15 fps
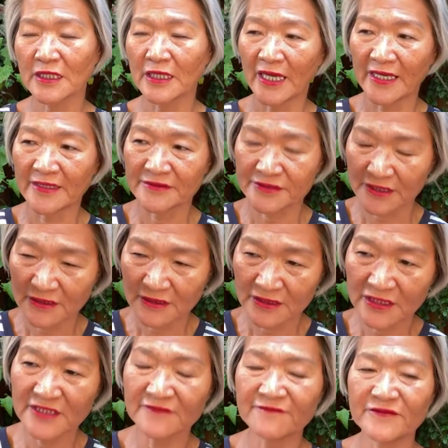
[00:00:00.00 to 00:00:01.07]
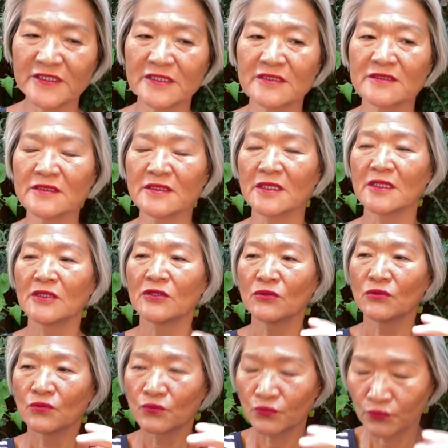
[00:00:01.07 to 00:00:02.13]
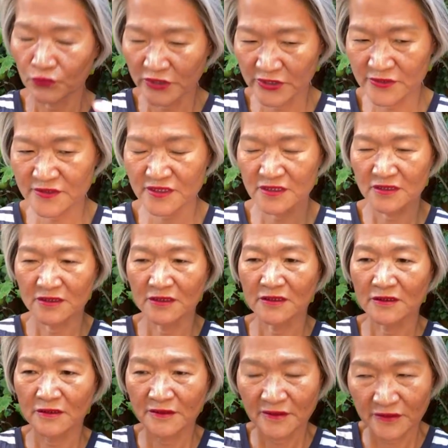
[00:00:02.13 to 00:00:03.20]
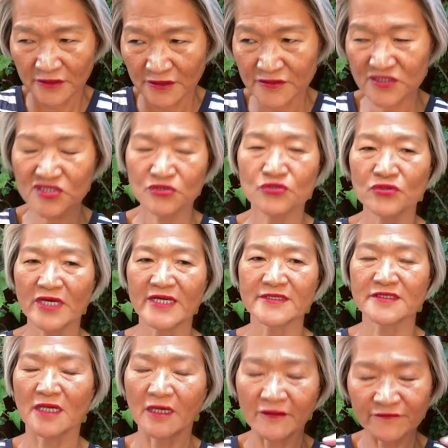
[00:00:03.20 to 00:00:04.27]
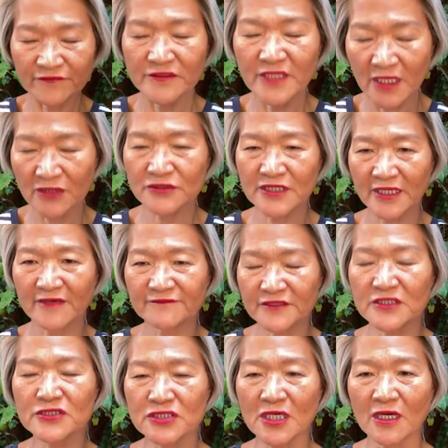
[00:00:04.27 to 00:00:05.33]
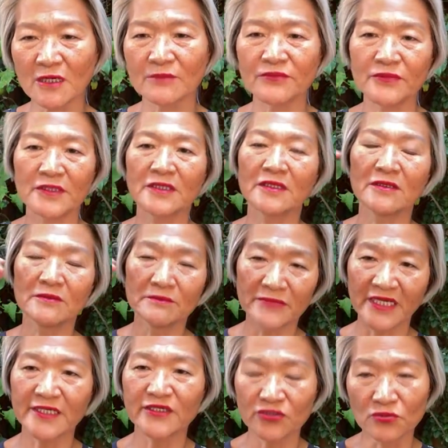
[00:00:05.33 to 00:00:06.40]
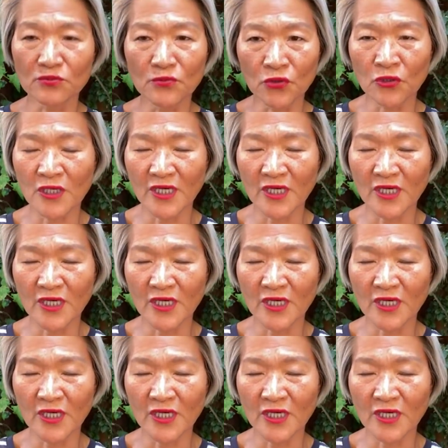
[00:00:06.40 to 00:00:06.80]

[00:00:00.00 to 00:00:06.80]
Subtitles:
and living with the stress of not having job make you more